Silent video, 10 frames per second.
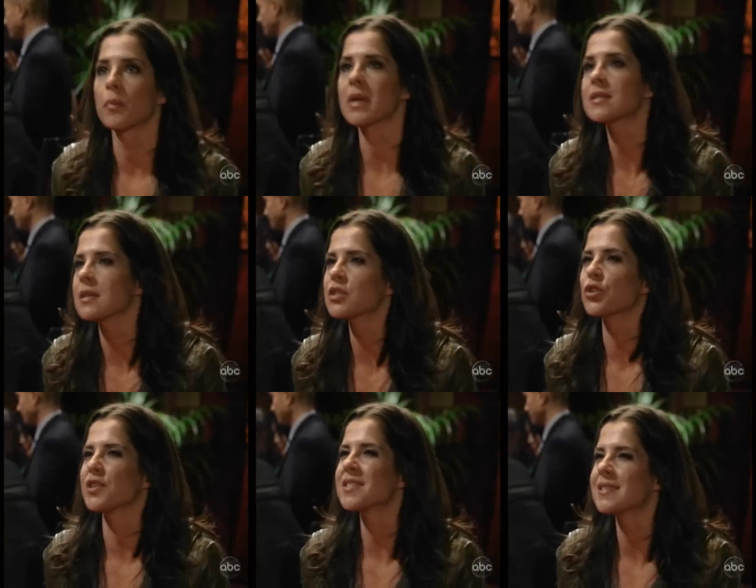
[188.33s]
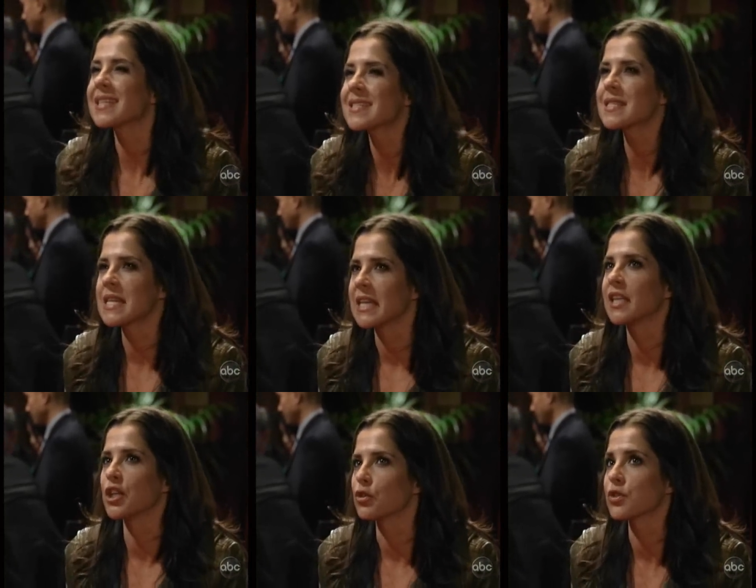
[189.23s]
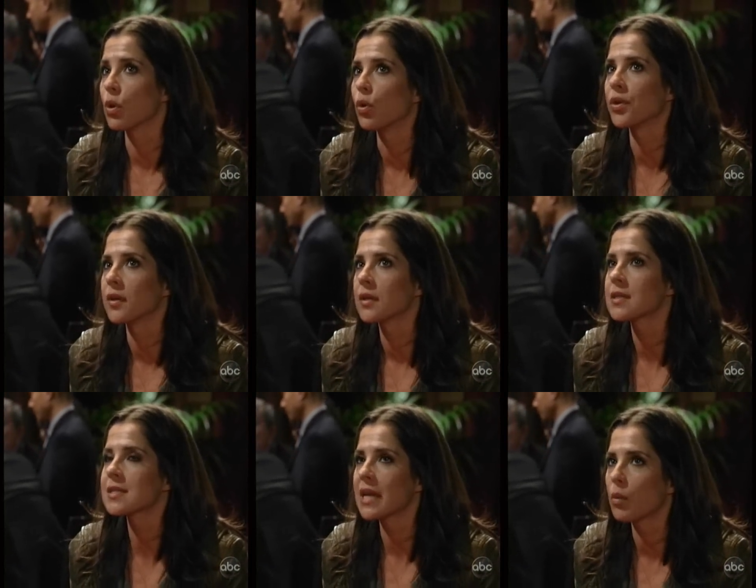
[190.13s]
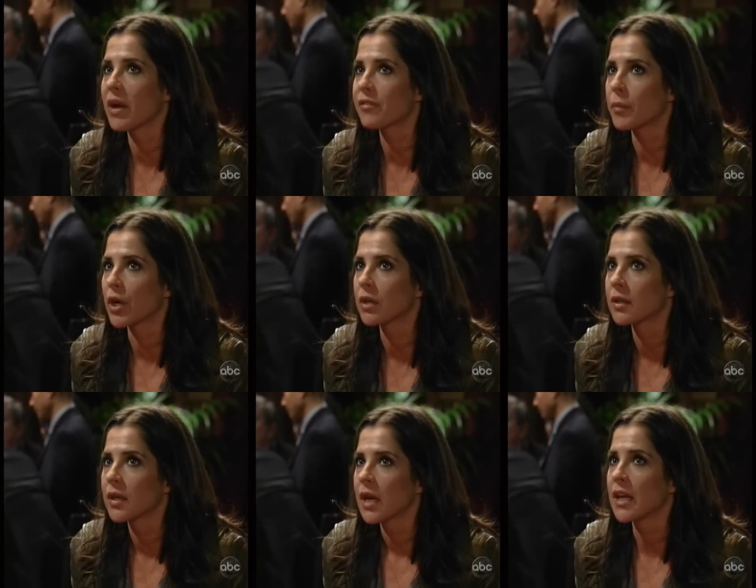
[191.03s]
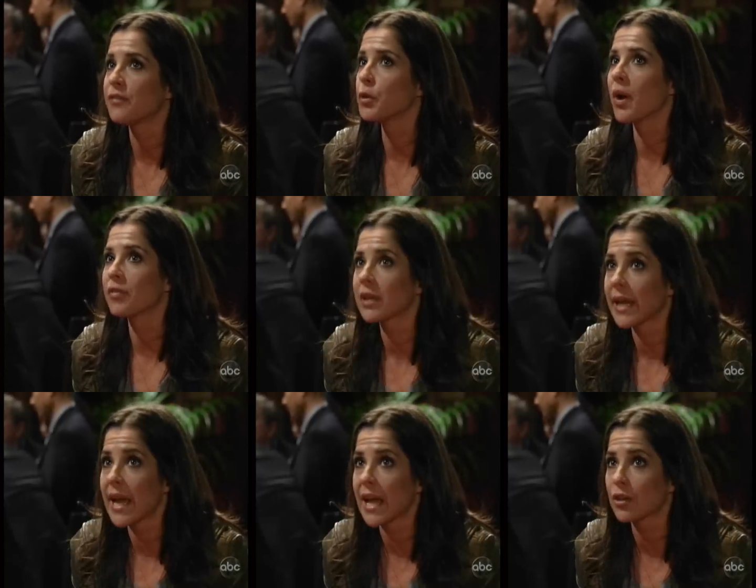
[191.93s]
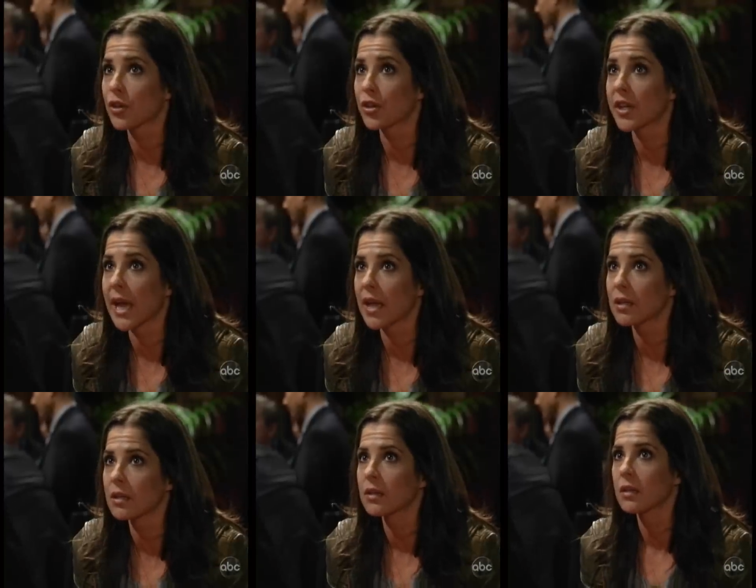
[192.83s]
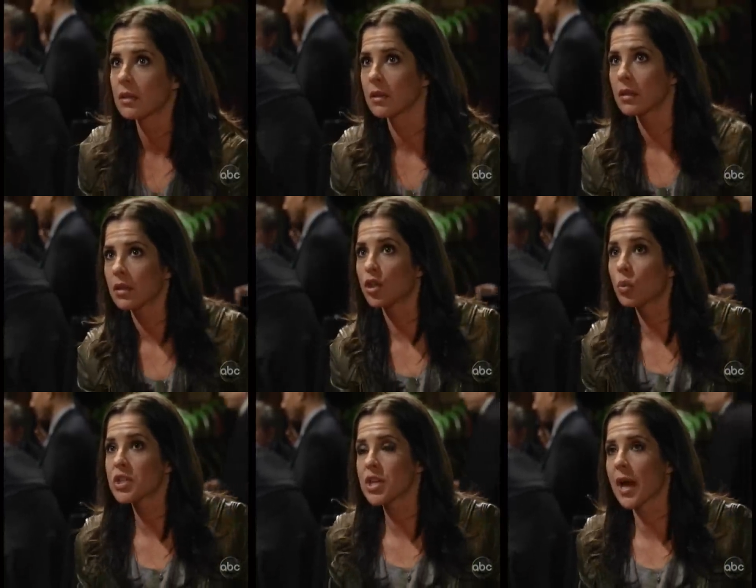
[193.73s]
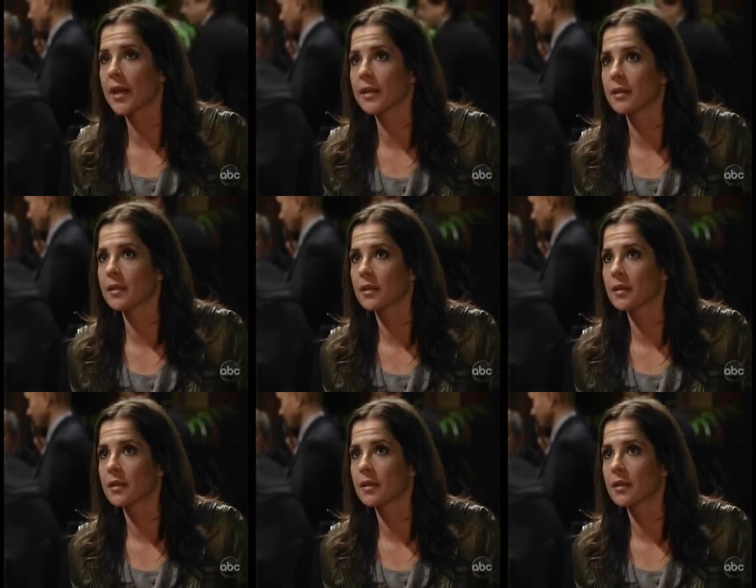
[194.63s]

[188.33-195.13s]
my sister is 16 years old. Stay away from her. And if you ever lay a hand on her again, you'll wish you hadn't.